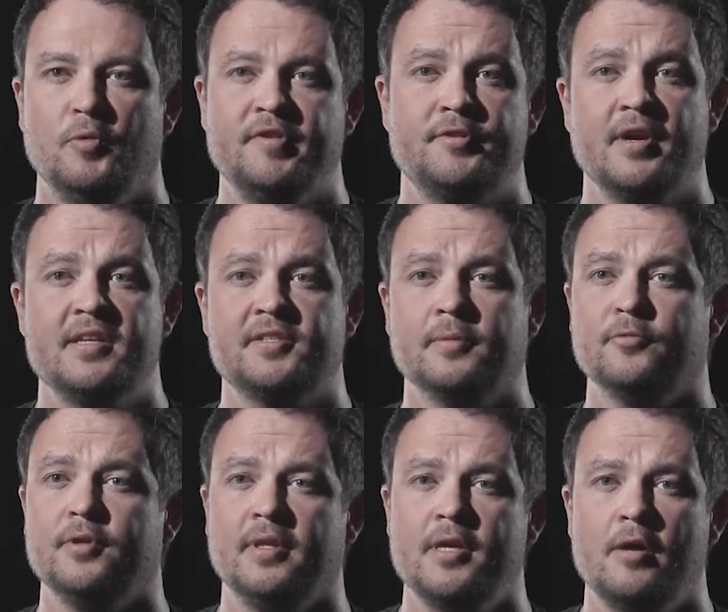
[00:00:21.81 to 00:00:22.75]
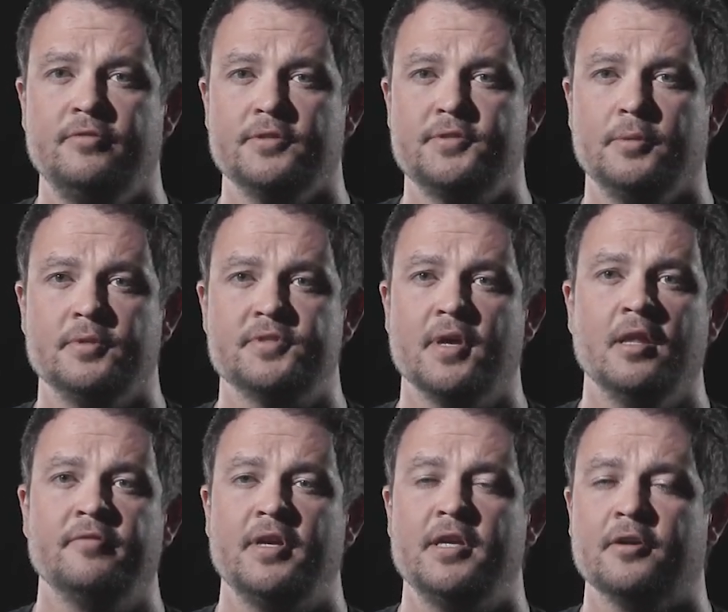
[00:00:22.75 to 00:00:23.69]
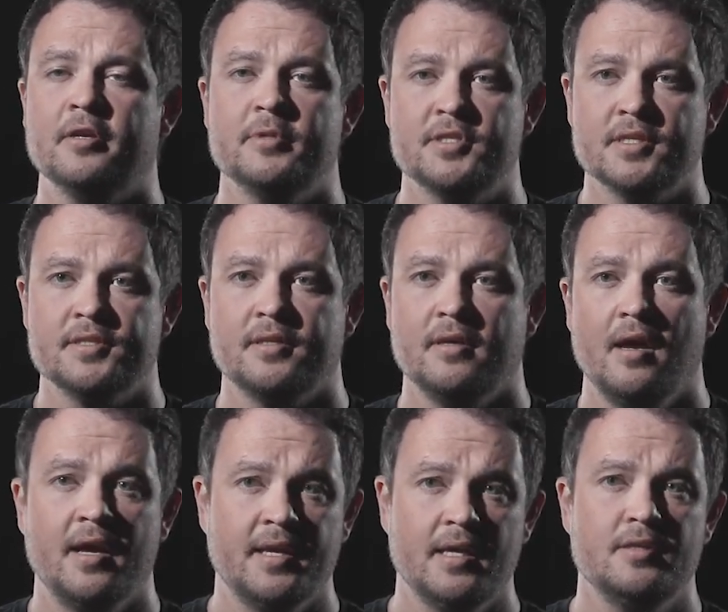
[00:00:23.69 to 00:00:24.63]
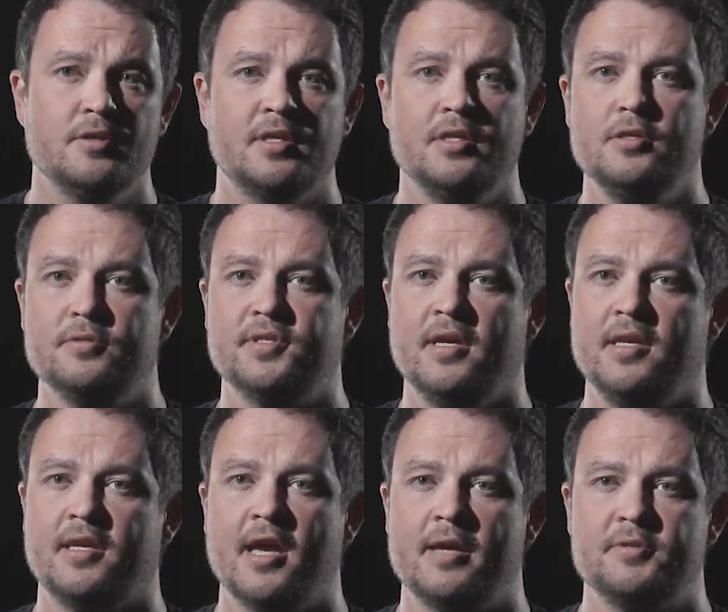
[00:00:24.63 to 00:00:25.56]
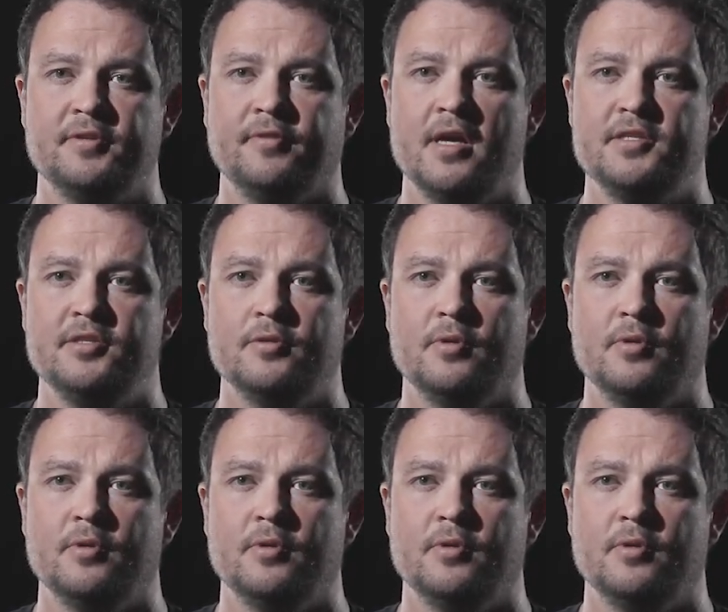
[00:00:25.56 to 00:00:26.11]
We've created some really helpful tools to elevate your images. Again, you can use any capture device you